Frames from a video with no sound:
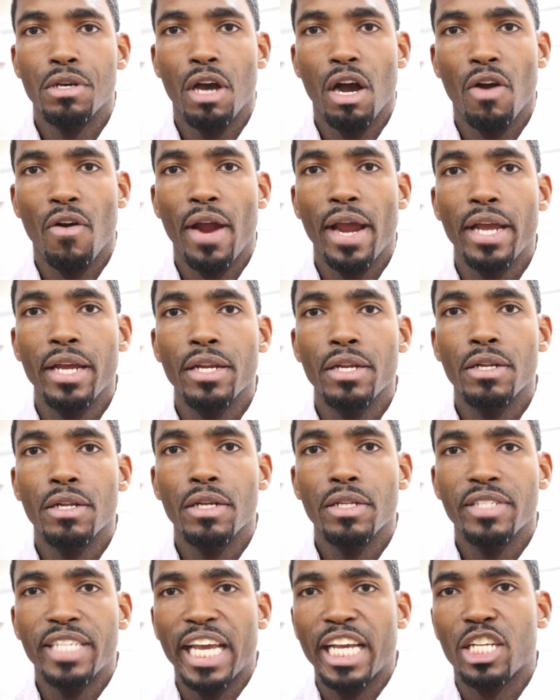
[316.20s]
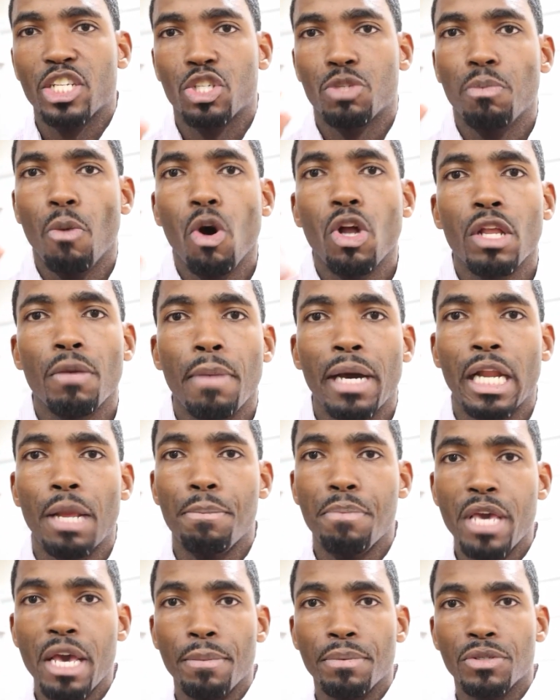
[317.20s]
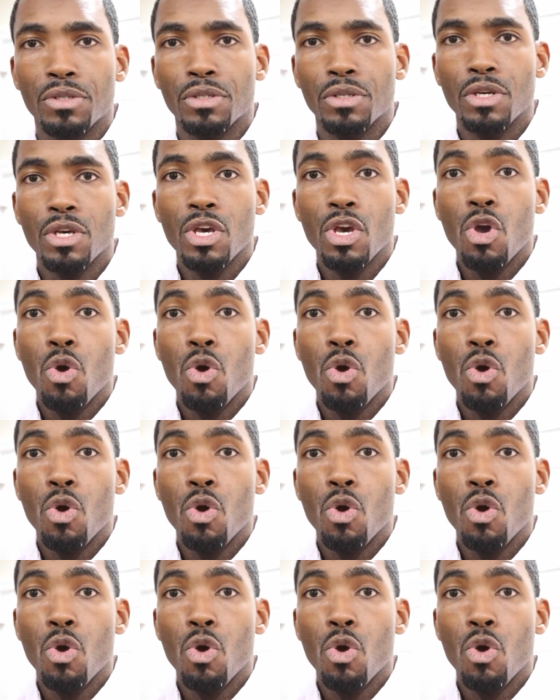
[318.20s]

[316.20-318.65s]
All right? Take a small amount of pips.